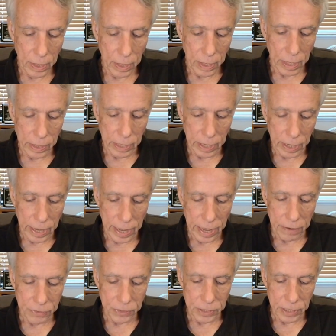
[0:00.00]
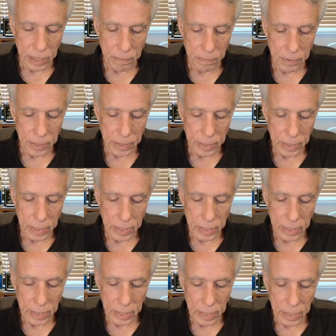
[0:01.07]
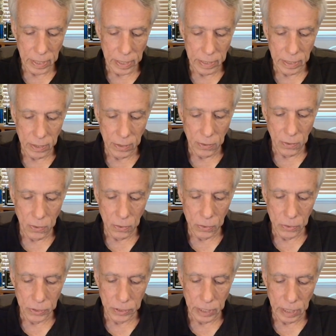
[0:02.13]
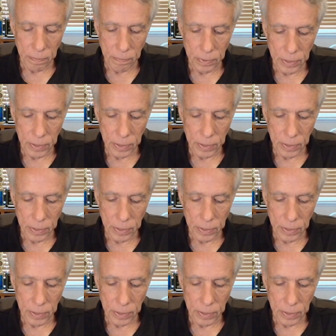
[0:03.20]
and then a half step, and then a whole step,